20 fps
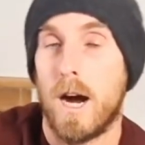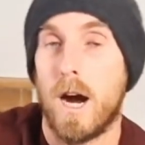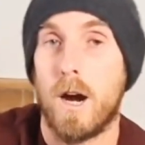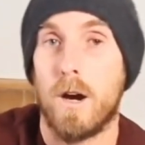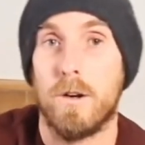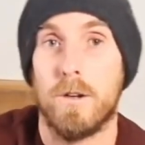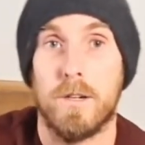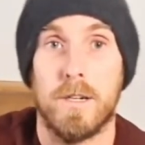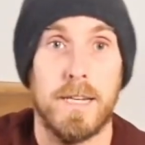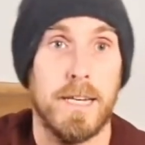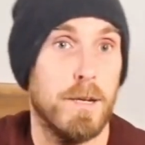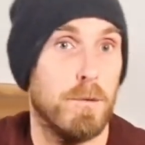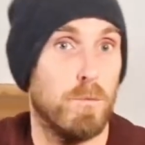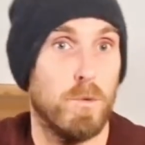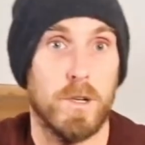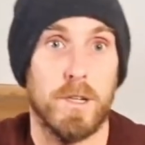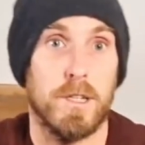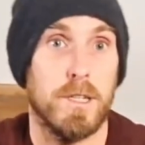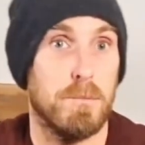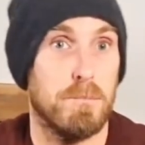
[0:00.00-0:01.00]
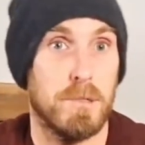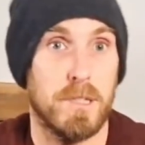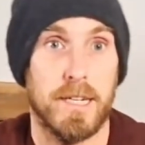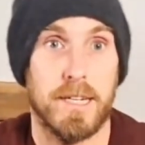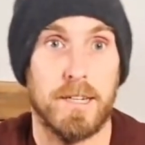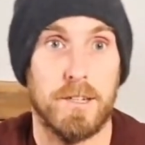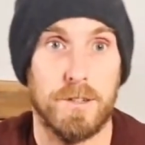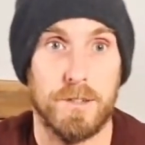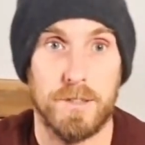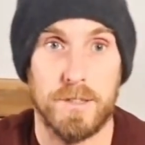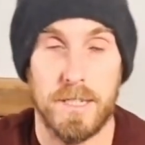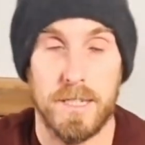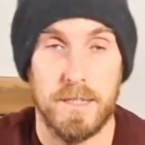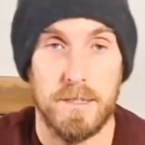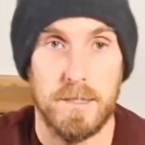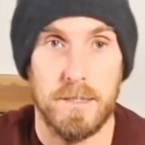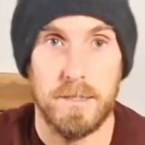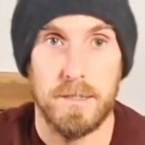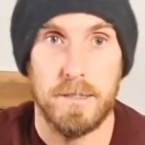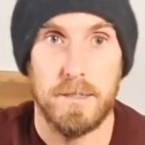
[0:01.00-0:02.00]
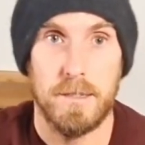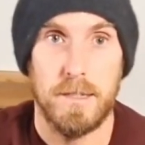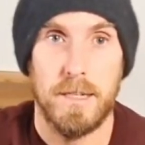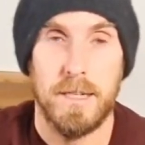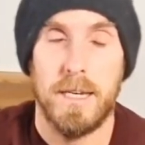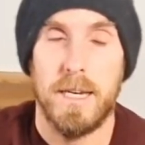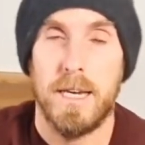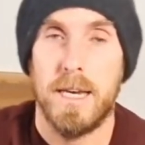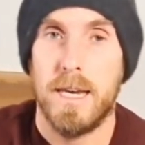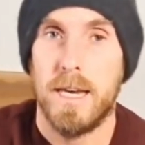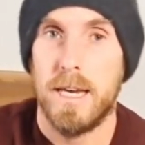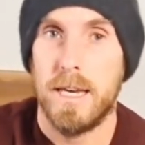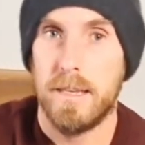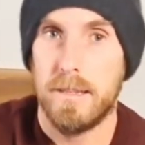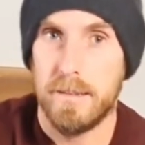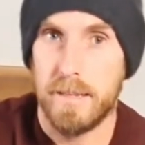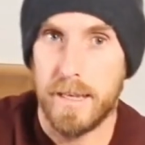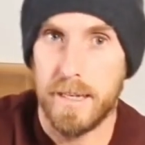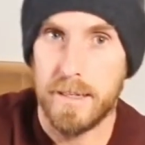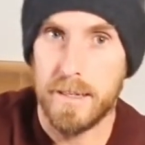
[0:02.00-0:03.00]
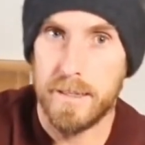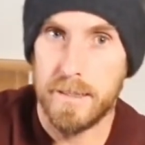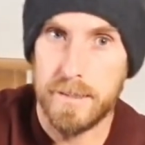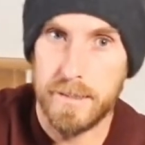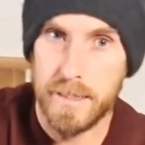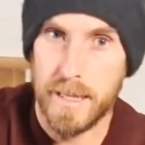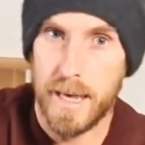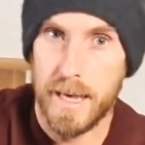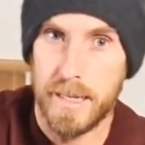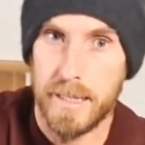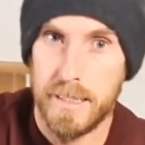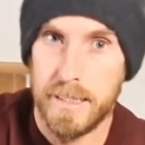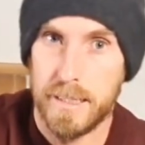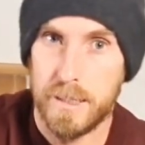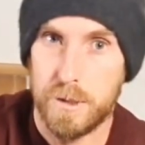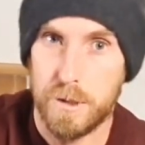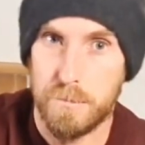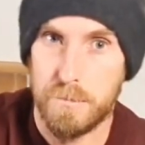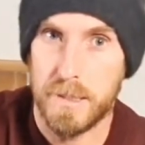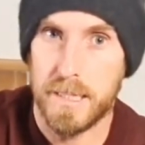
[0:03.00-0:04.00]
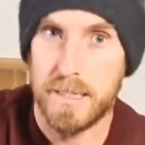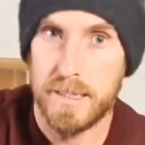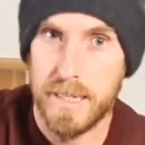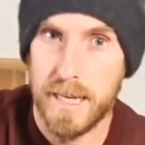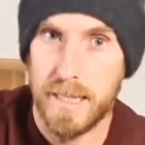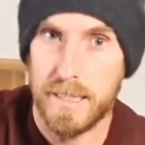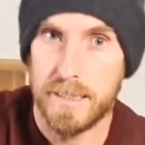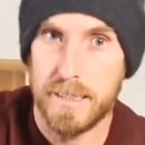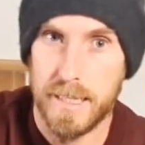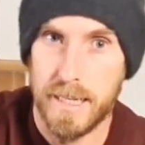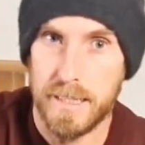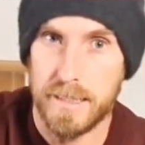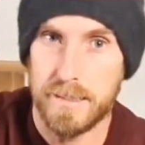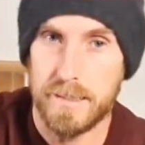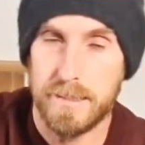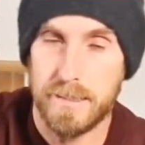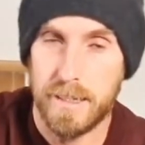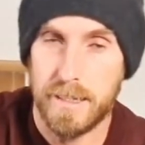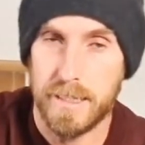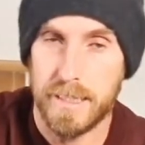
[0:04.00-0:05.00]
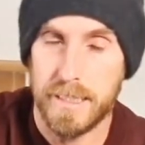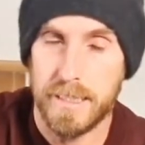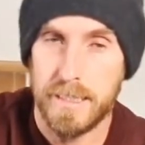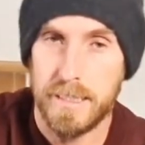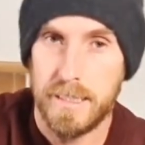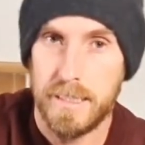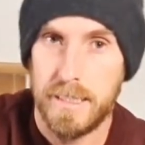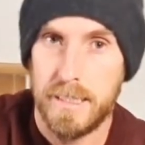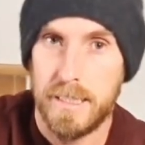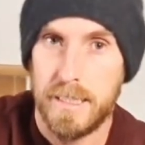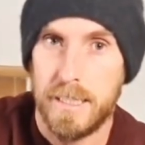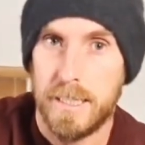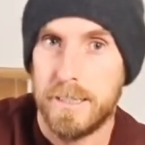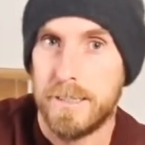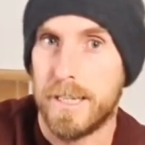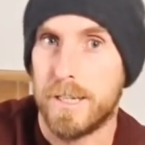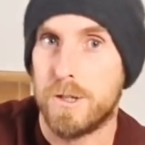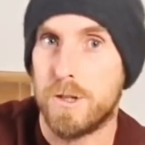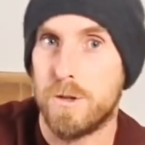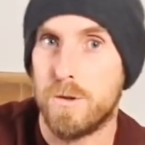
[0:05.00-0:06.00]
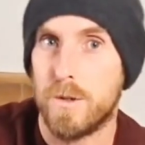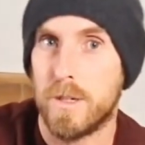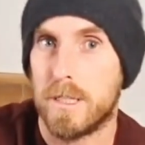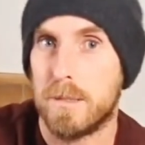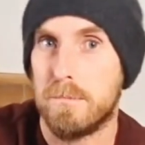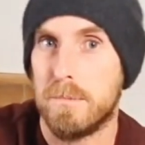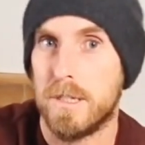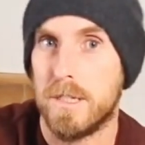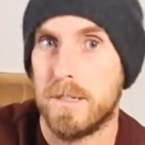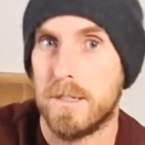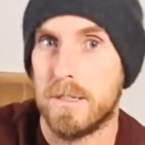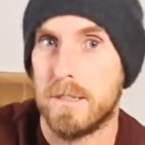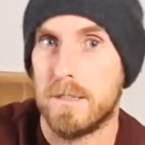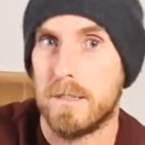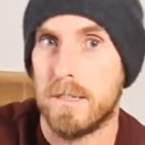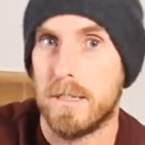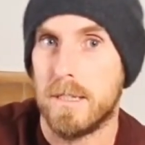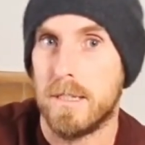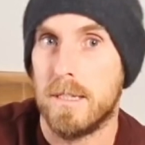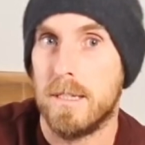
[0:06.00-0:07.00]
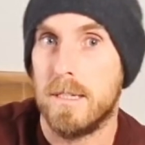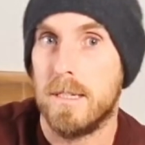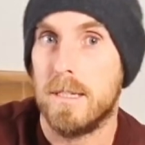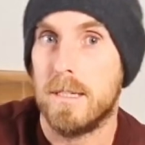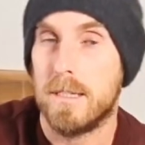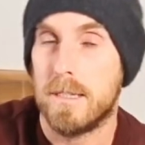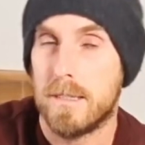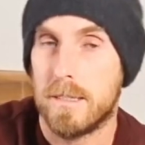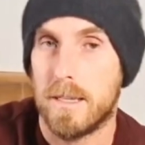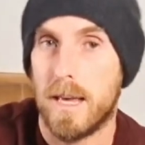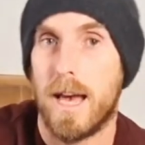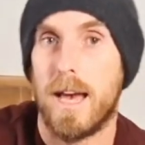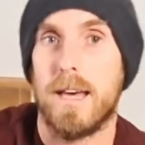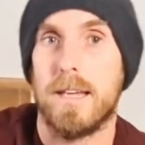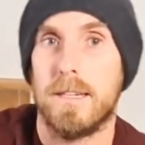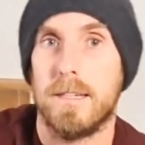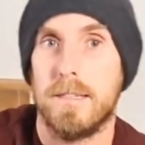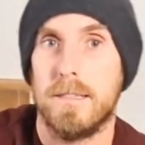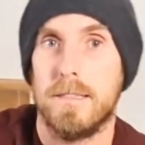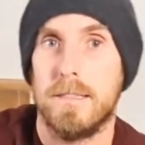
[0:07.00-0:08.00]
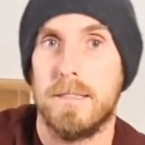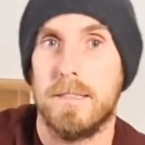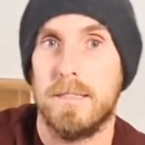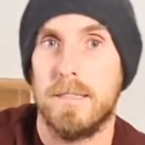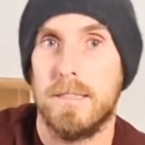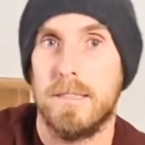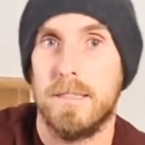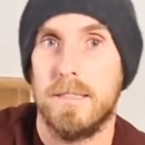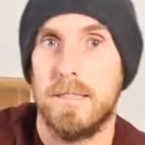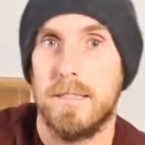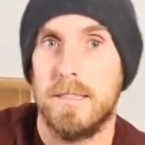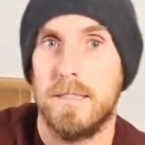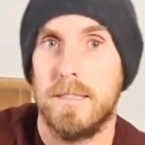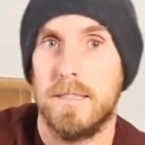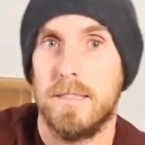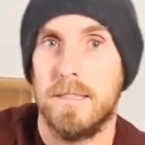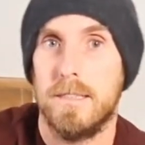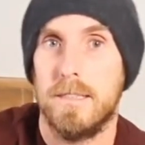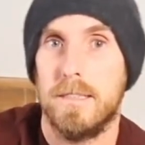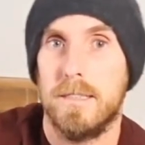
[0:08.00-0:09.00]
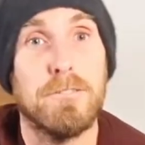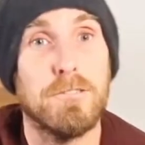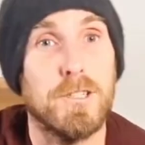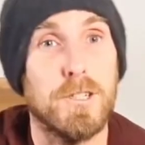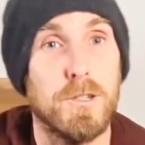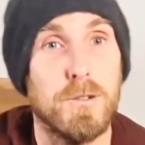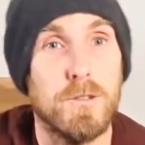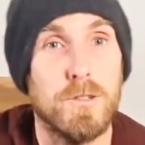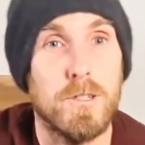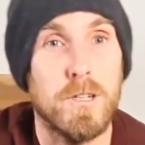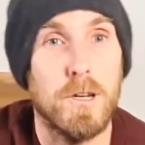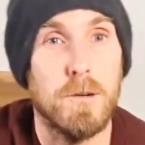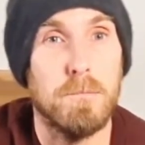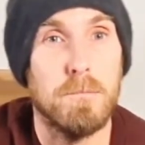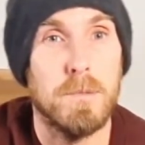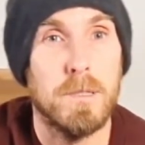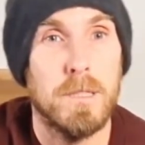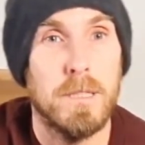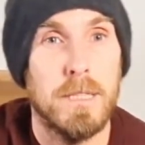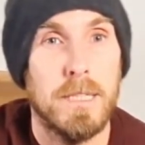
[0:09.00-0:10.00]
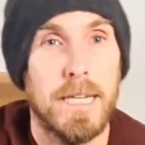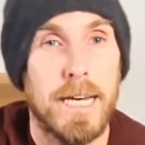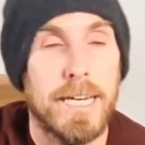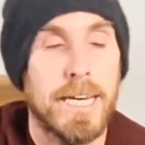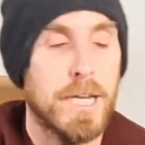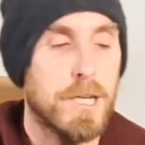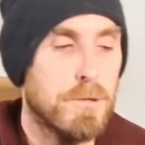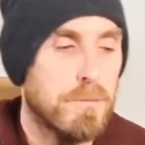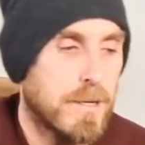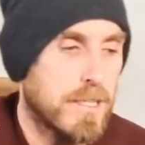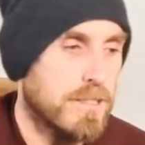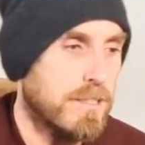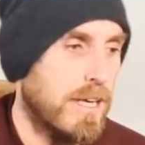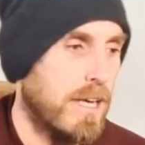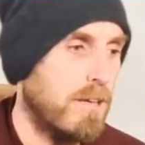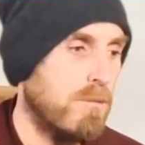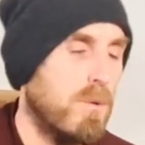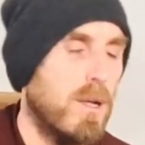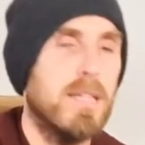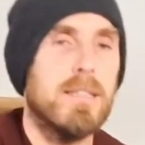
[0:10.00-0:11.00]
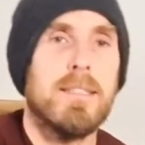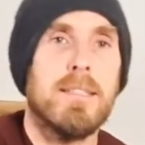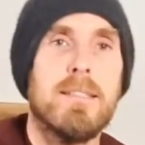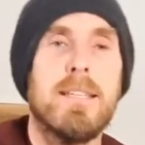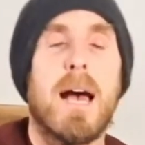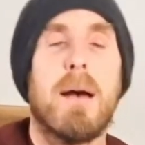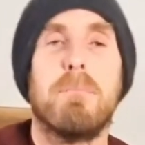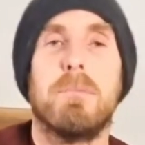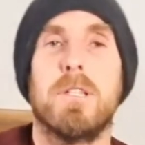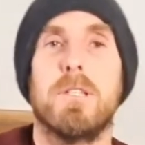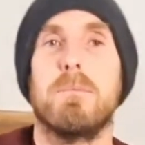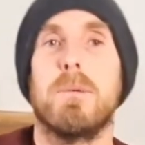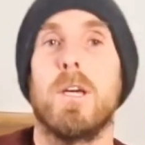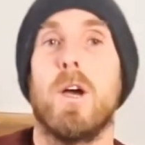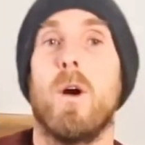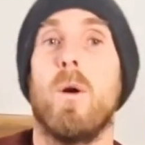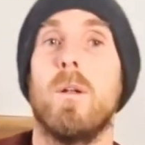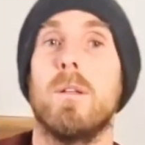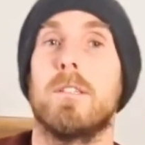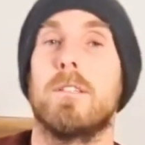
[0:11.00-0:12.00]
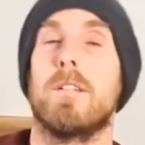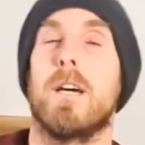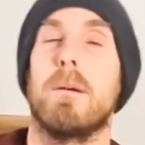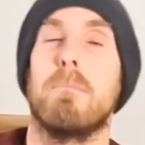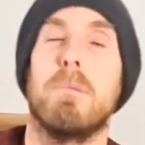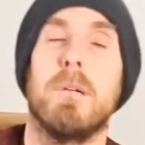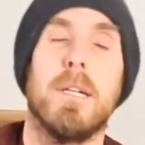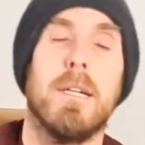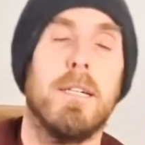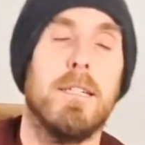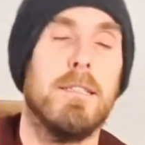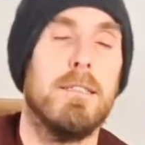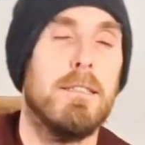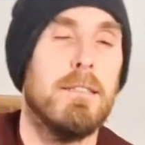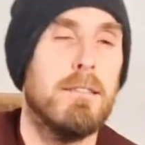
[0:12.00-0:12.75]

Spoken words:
or in one of the particular seasons? Then this could be a telltale sign that you're experiencing SAD. Afternoon slump. Again, you might say, well, this happens to me all the time, but